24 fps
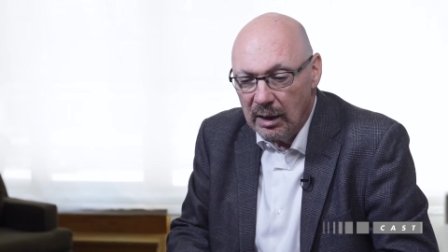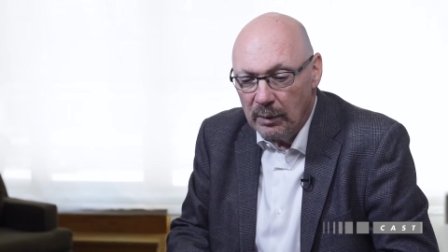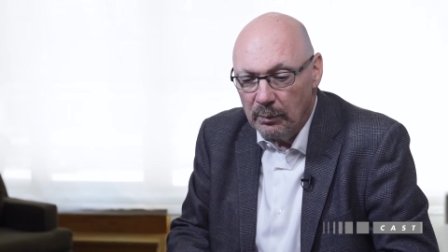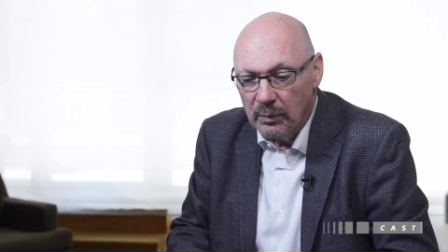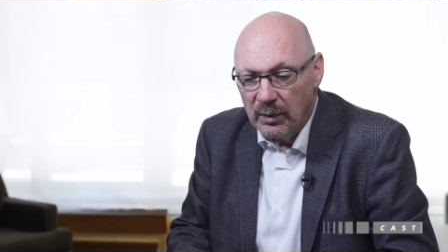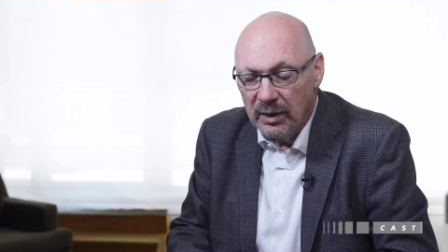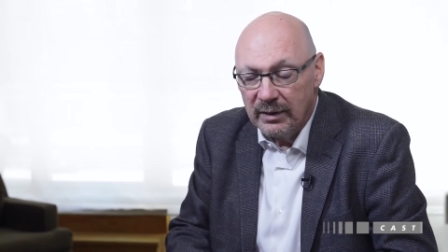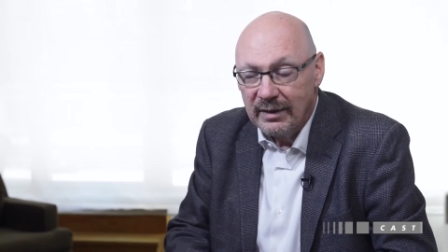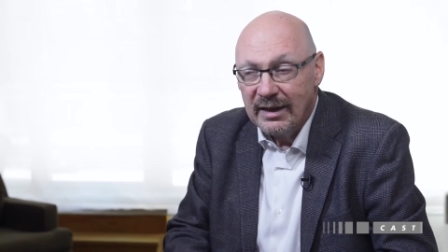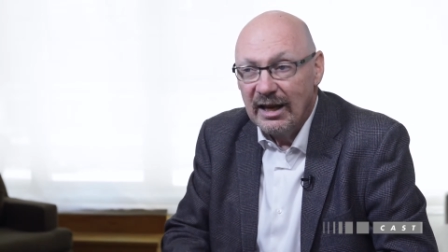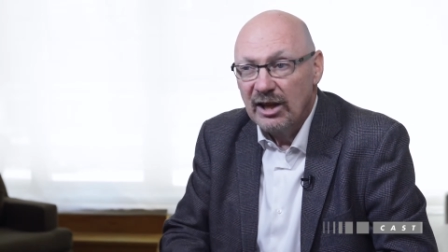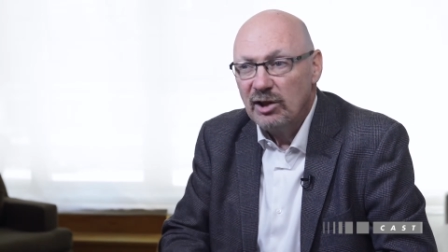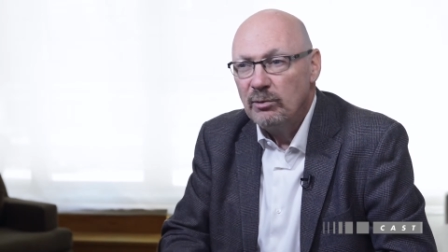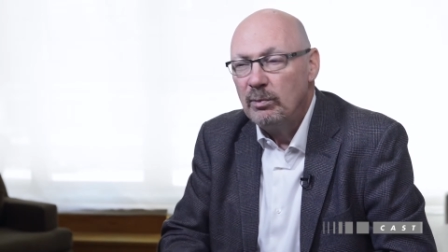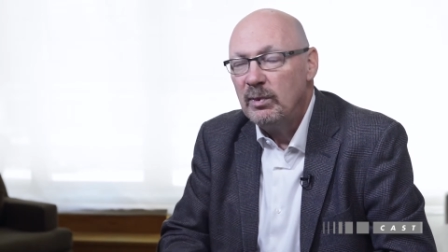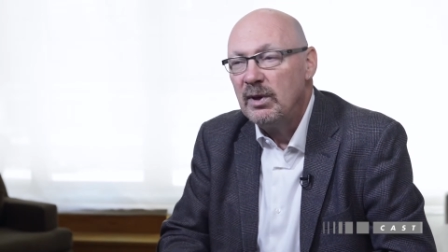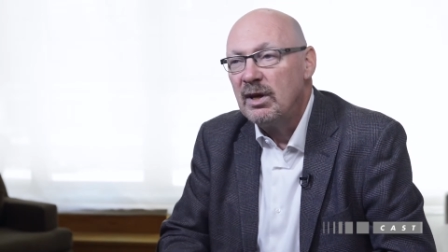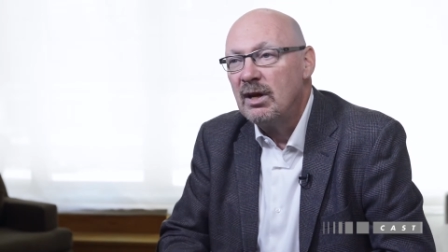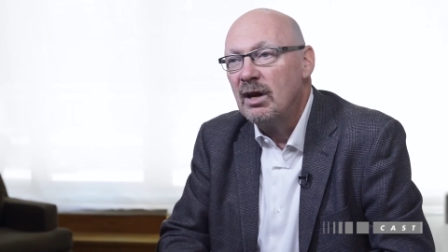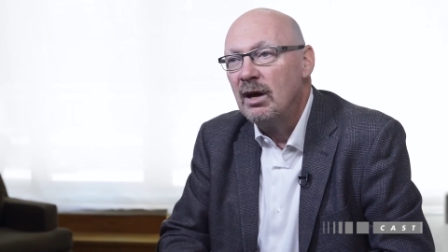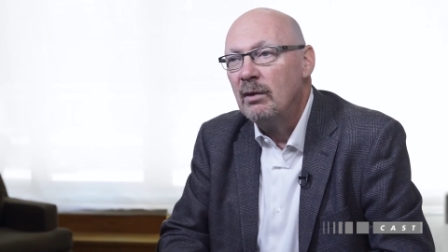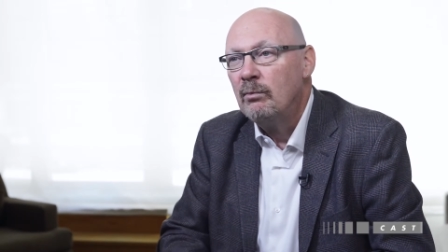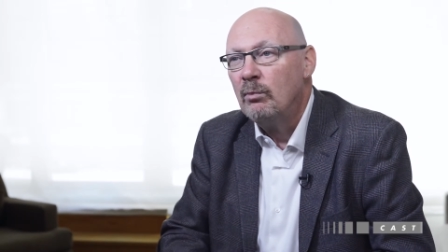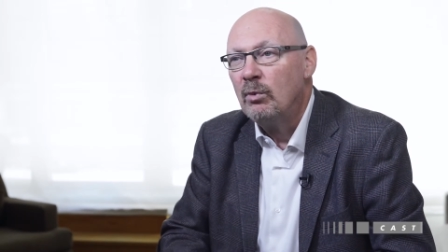but that's
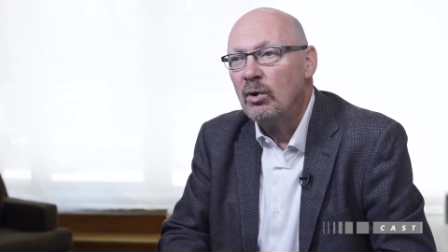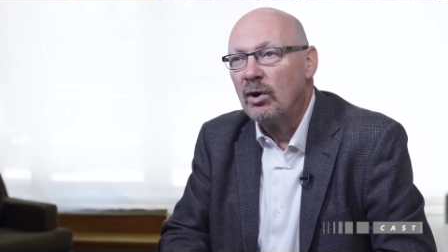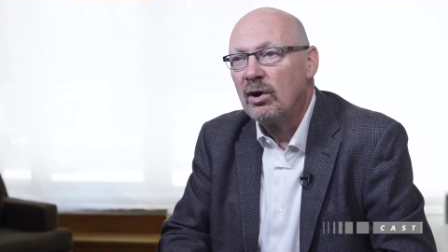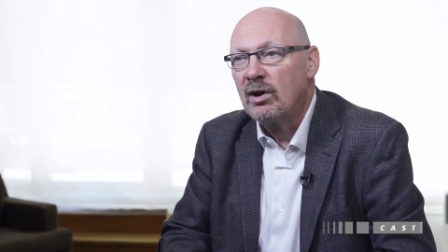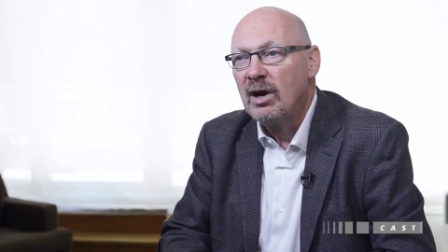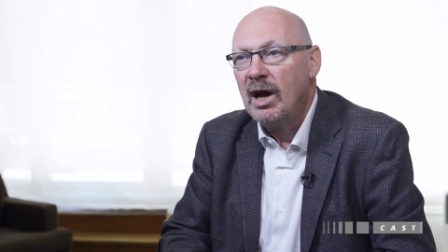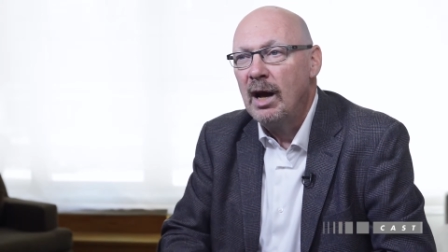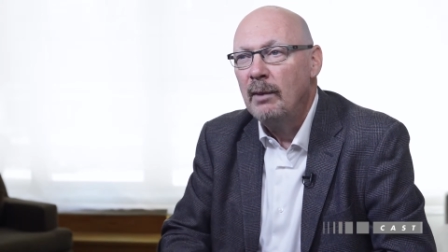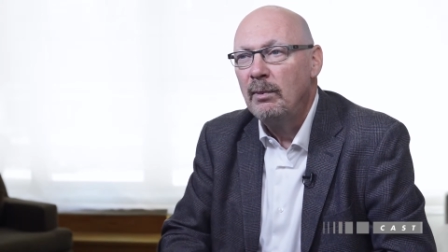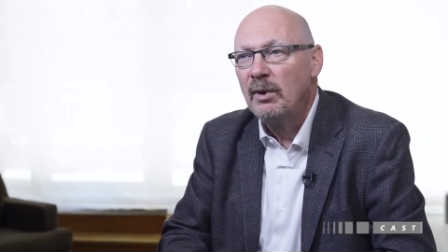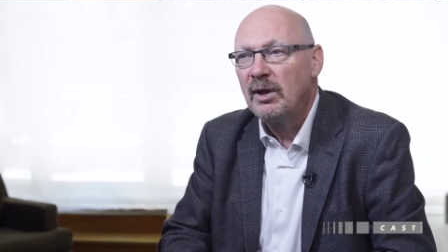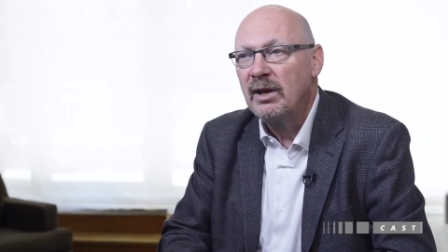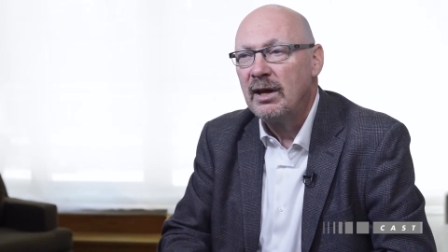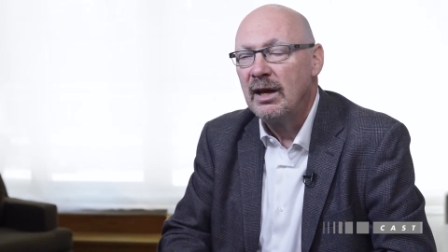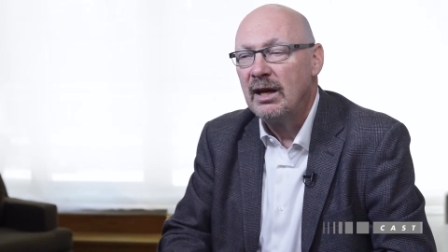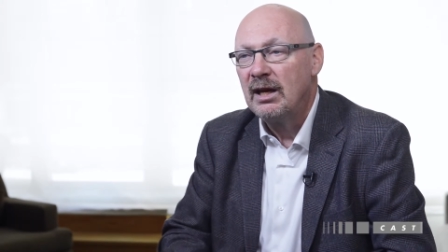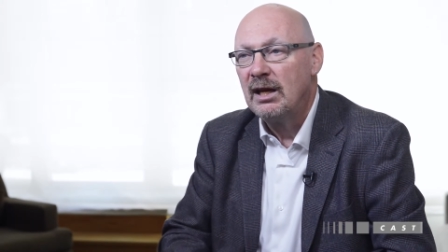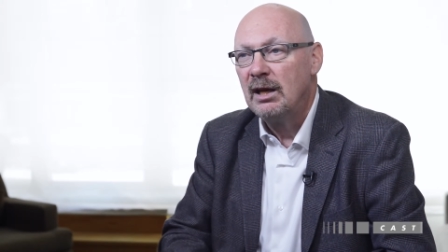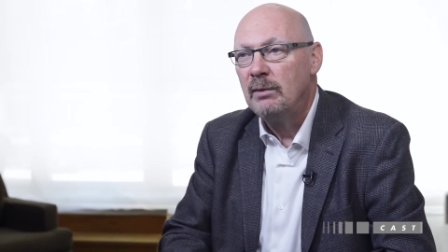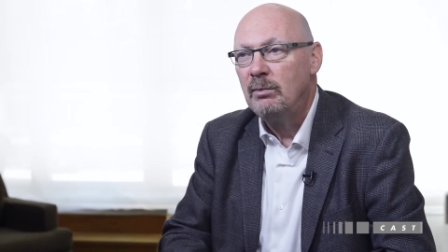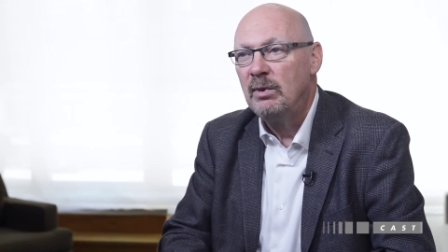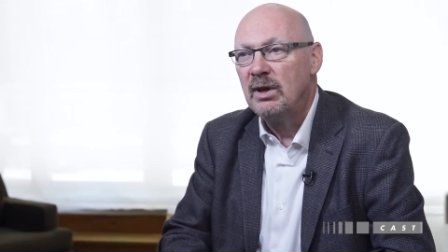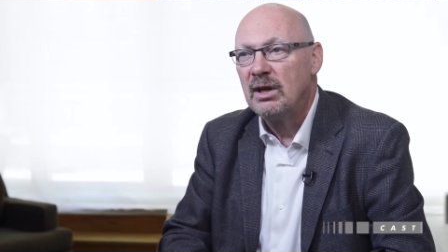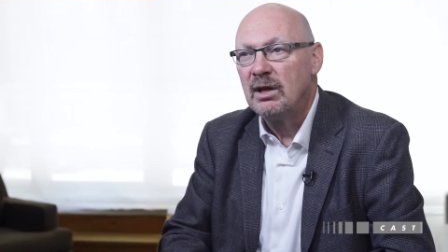become more
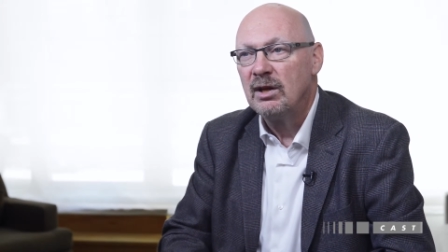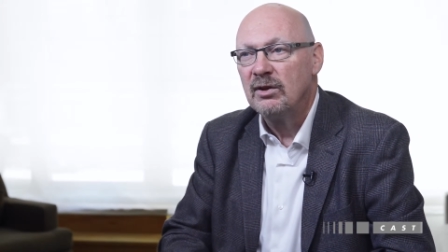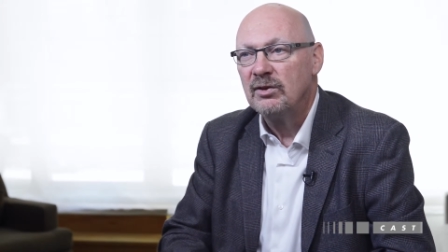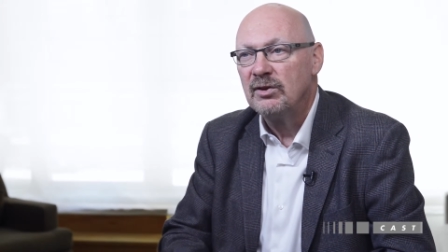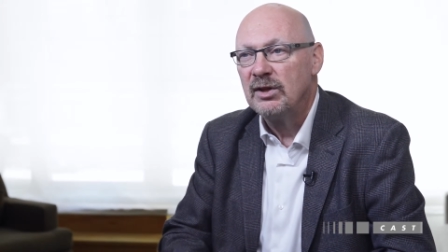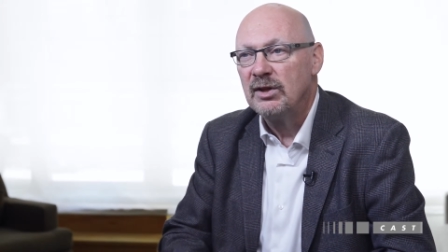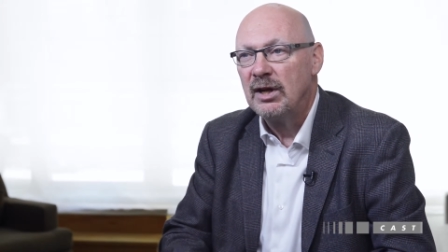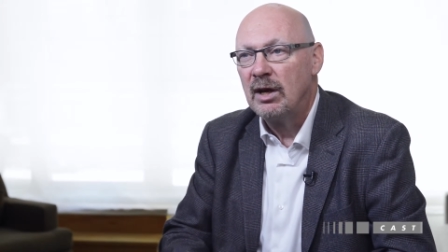complicated because